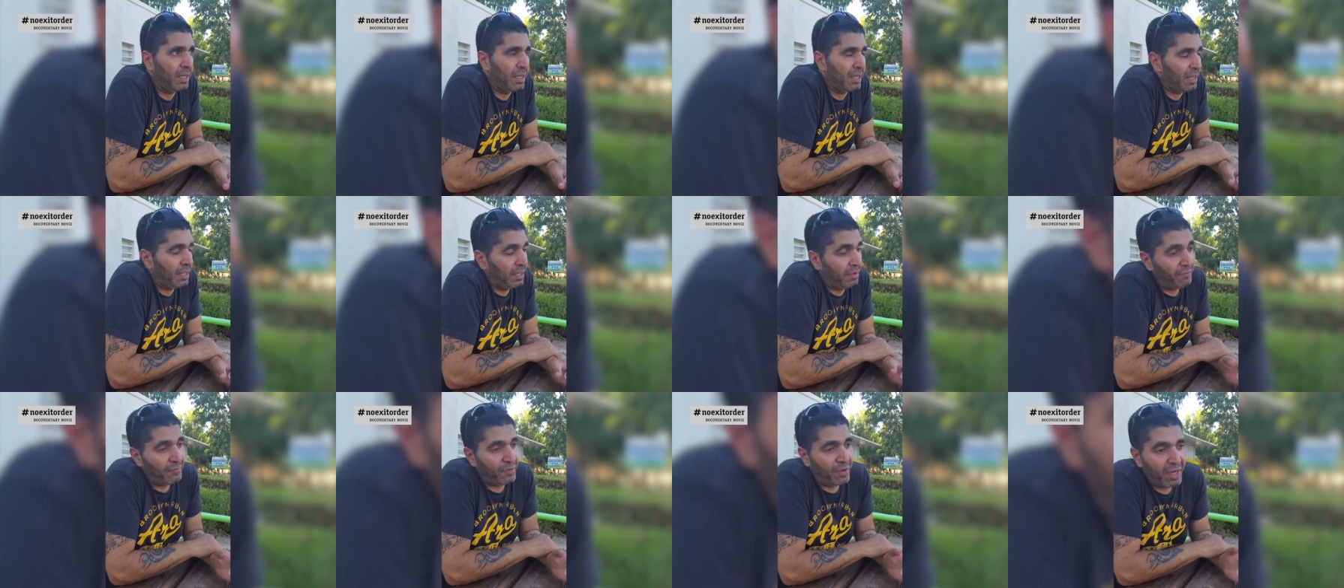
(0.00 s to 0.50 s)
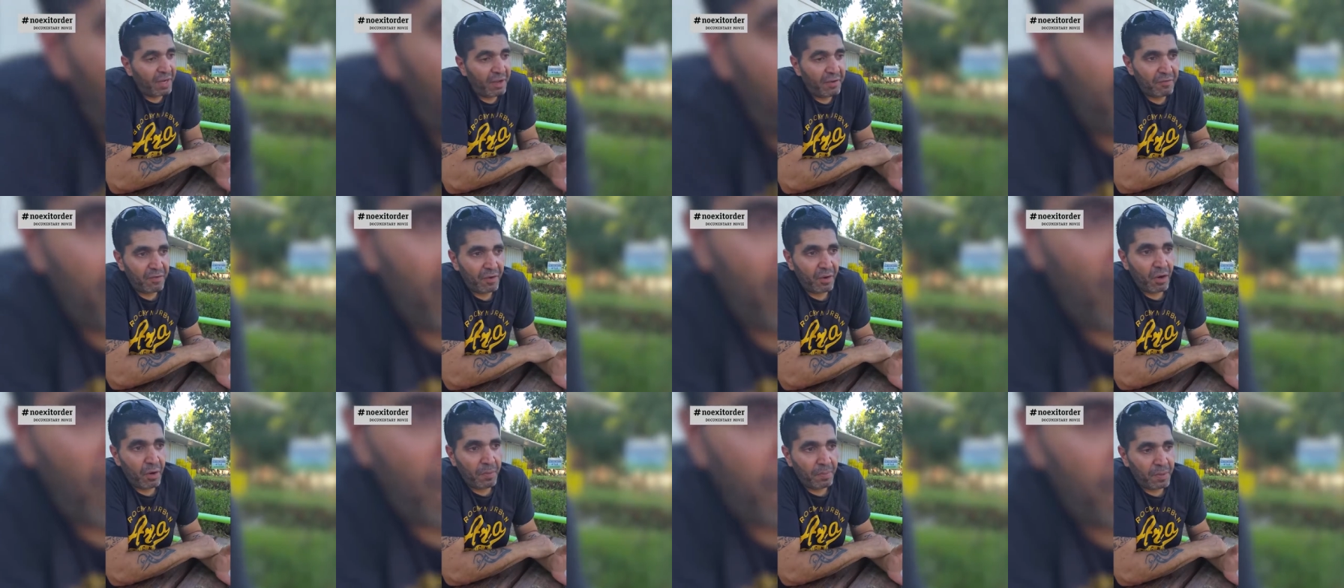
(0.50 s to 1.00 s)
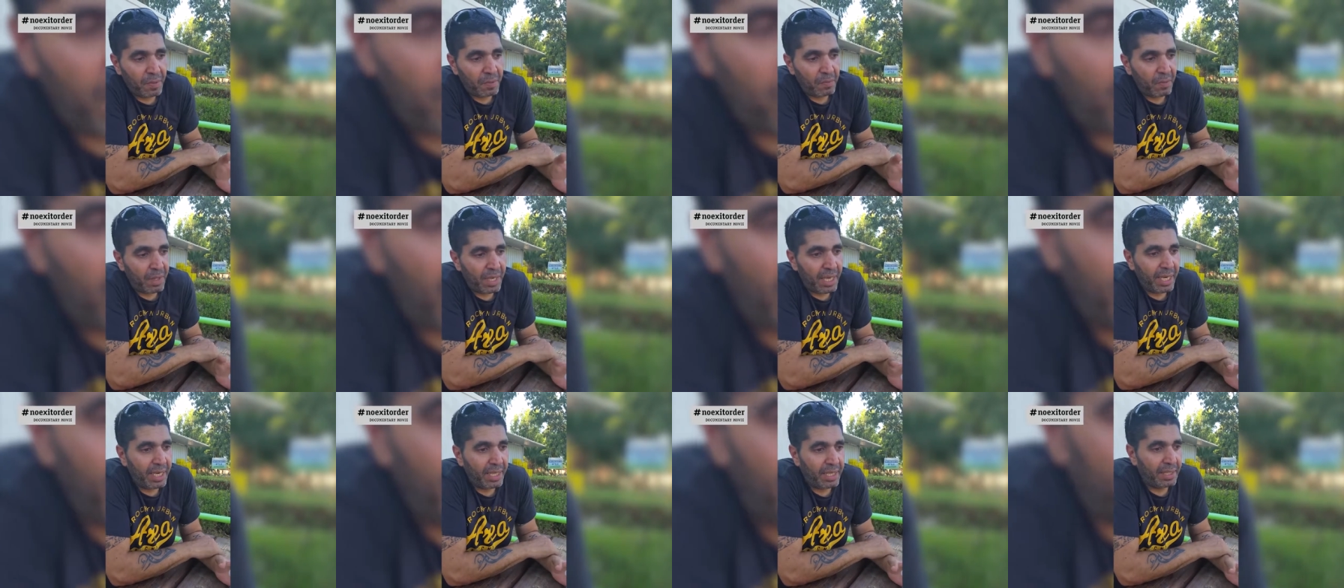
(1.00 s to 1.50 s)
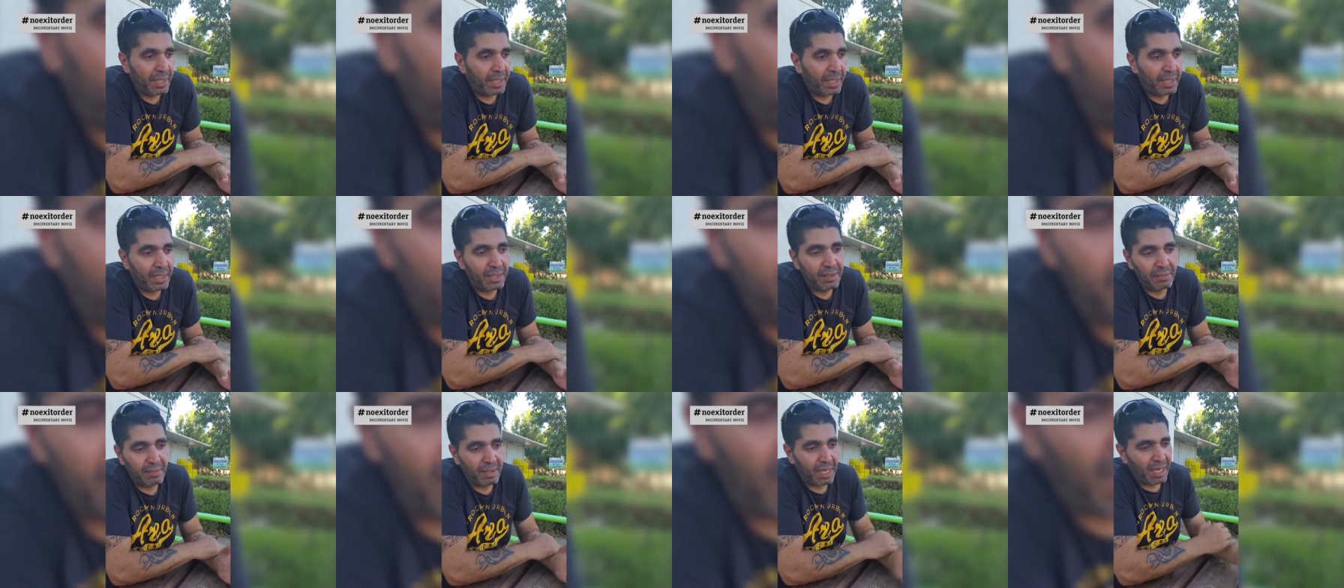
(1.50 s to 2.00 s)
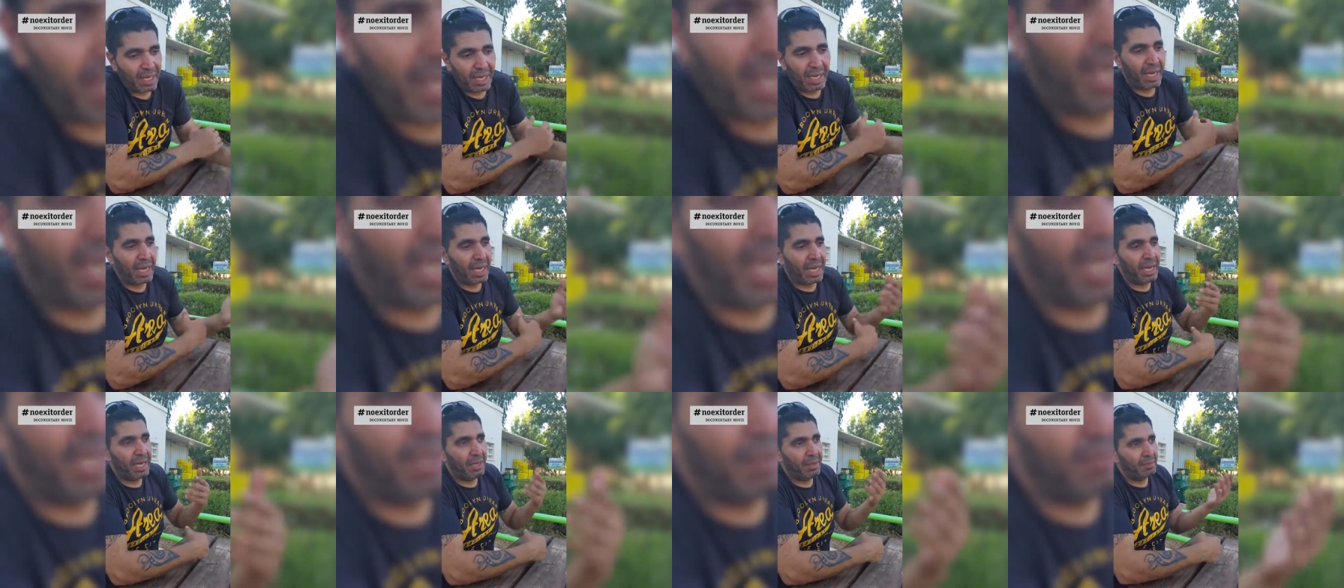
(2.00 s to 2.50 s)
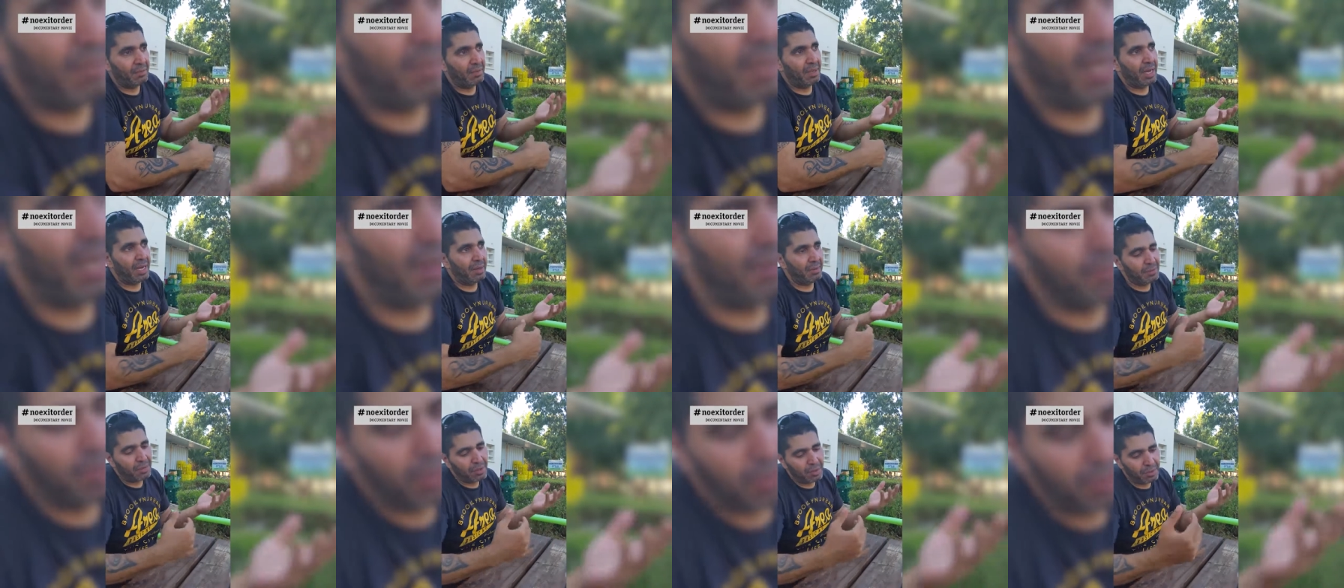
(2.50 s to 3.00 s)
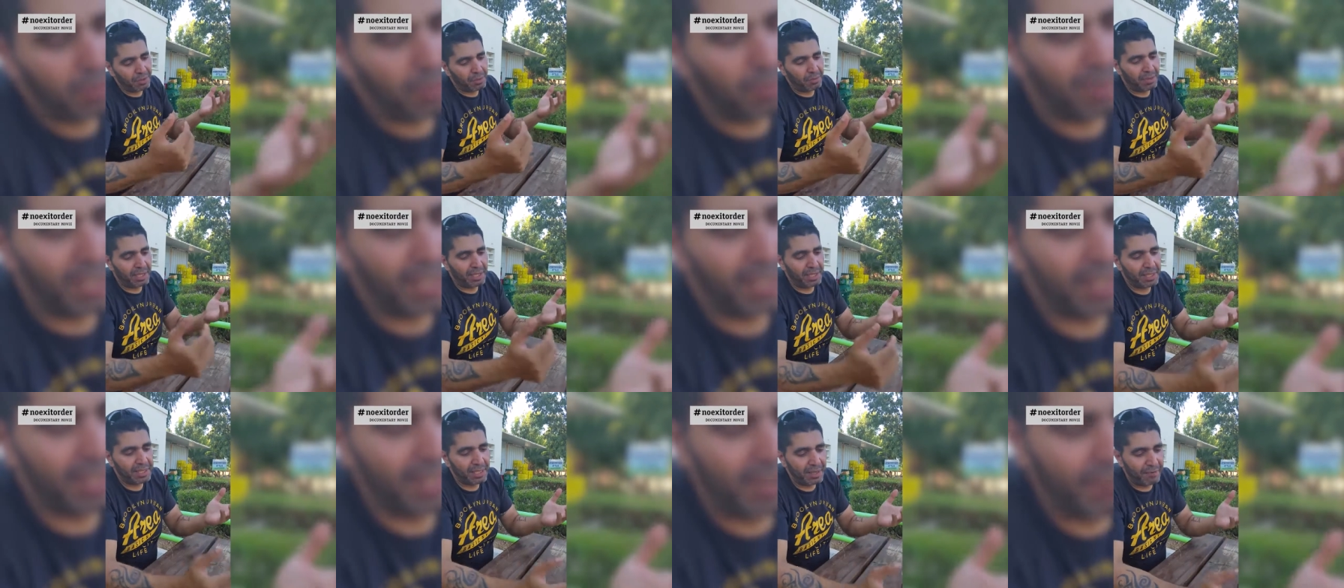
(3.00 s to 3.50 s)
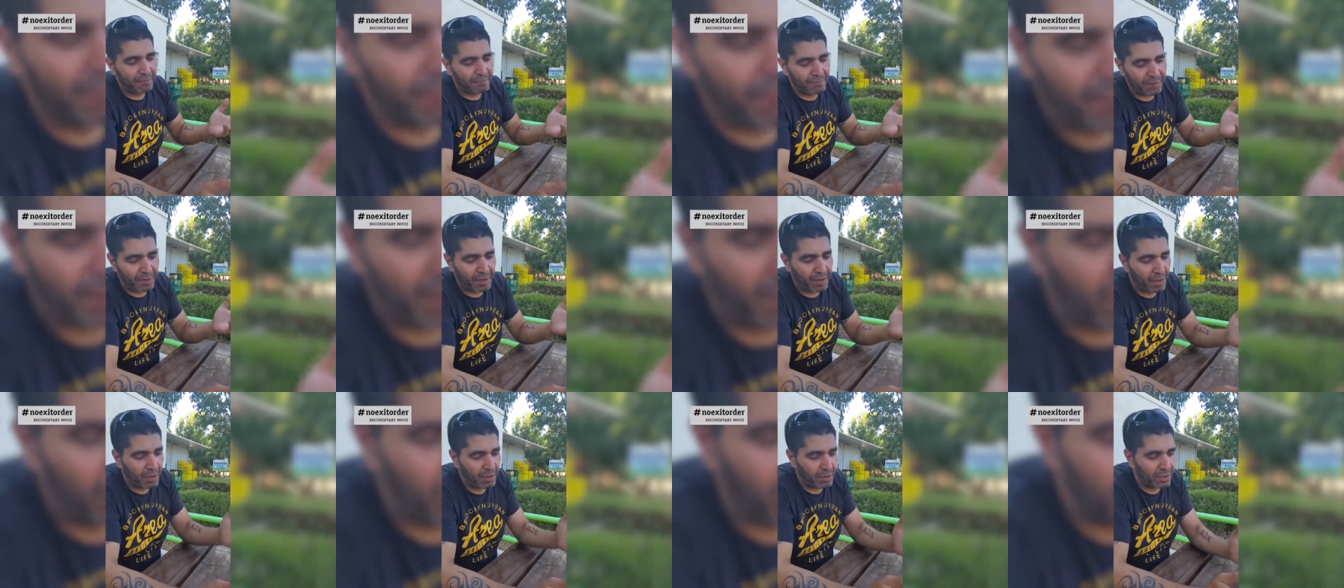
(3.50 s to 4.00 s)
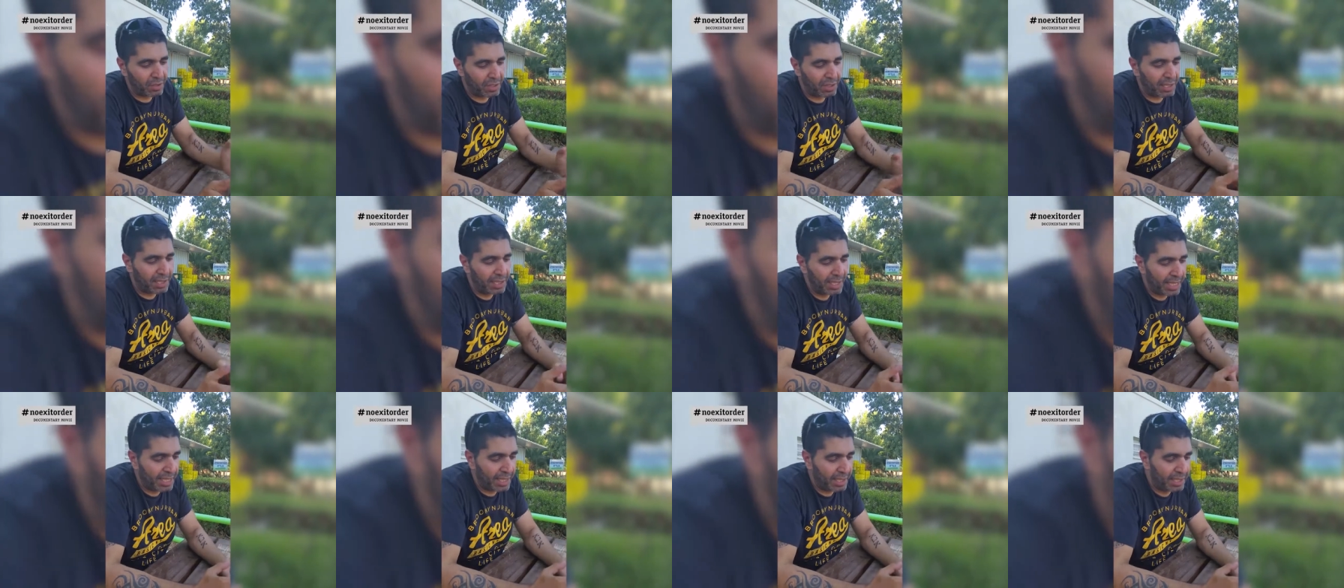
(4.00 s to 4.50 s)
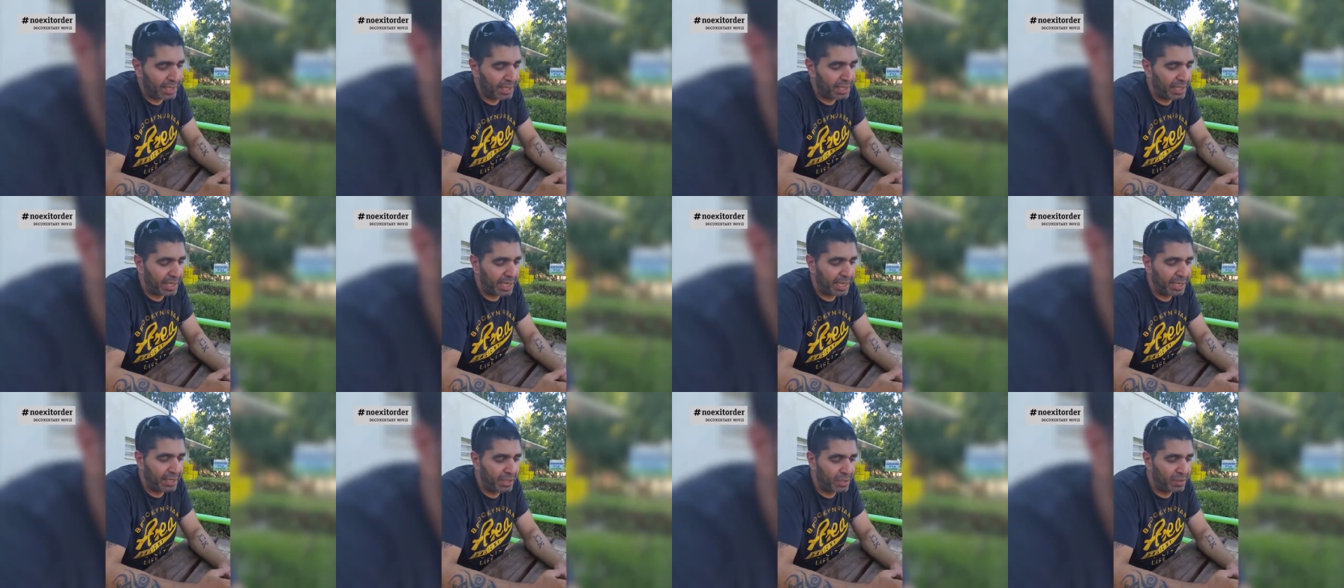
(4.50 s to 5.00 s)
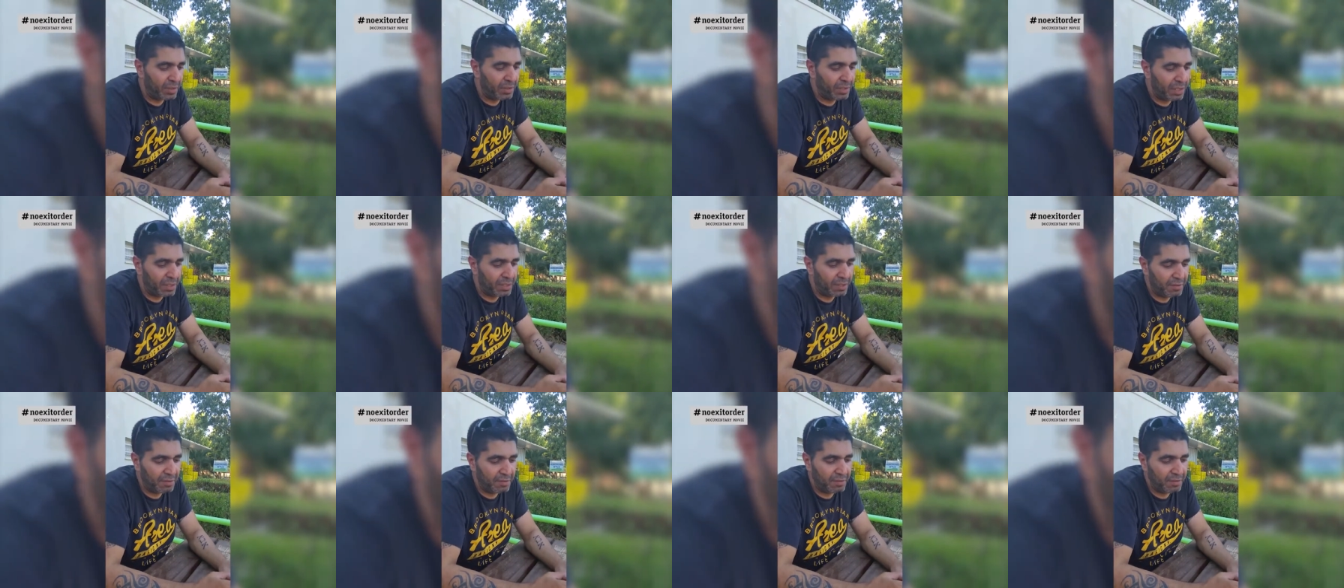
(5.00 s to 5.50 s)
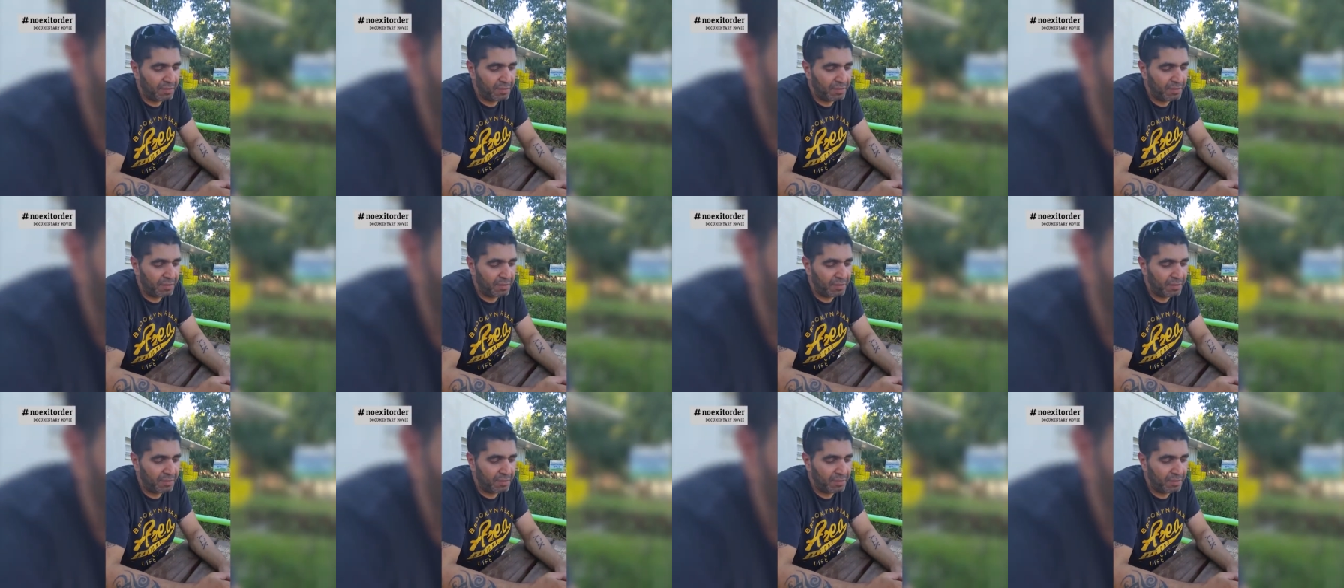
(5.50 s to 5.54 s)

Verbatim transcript: And if you have an open mind, and I'm called to myself an autodidact, and I know that